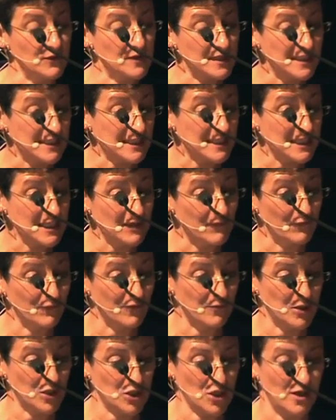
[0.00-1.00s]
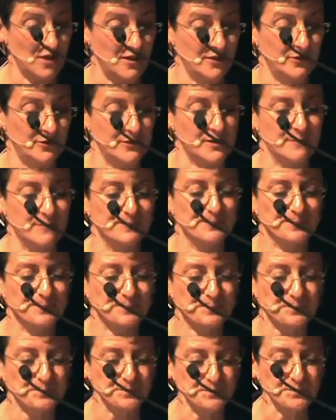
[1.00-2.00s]
you see this even from a child.
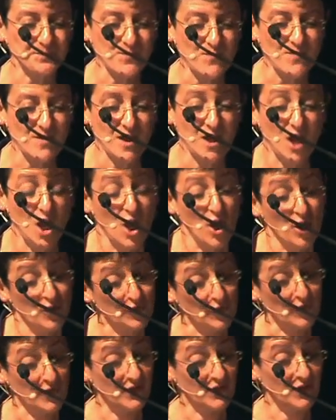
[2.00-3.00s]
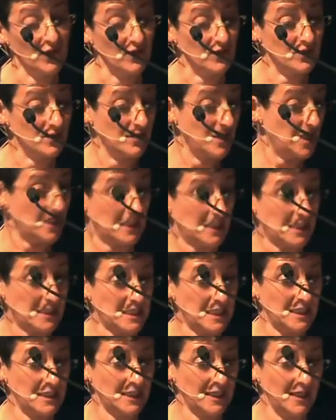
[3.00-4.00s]
So they said, "He's going to
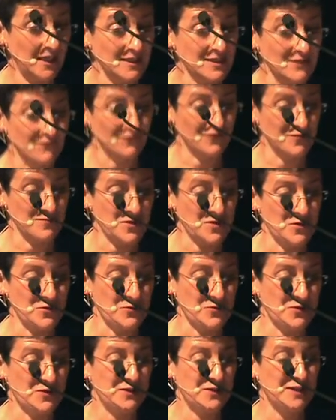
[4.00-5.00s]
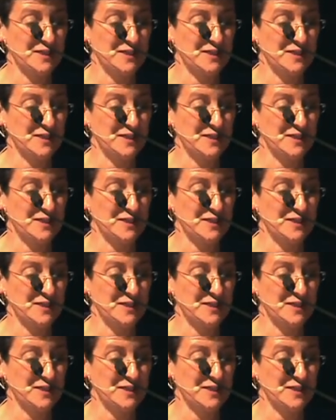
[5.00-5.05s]
take the kingdom from you."